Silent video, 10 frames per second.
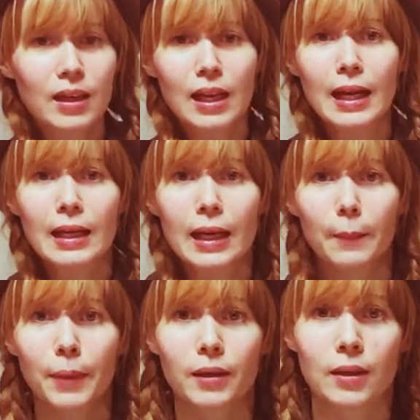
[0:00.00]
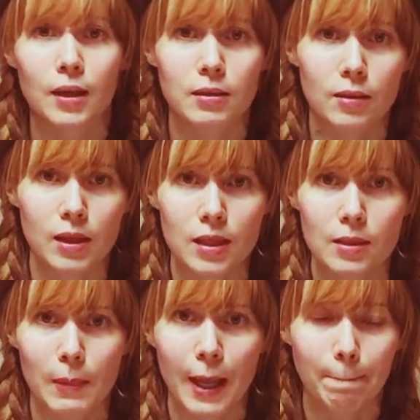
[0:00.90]
that light yet, but that's
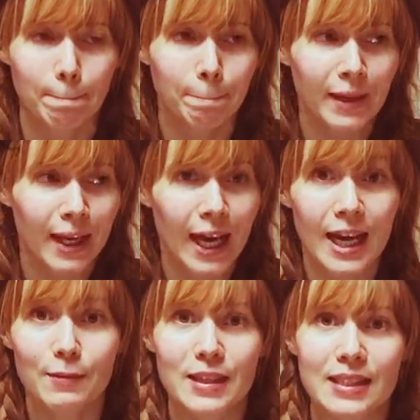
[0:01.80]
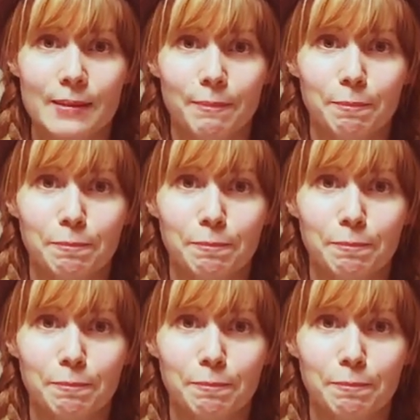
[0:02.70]
the plan. Anyways,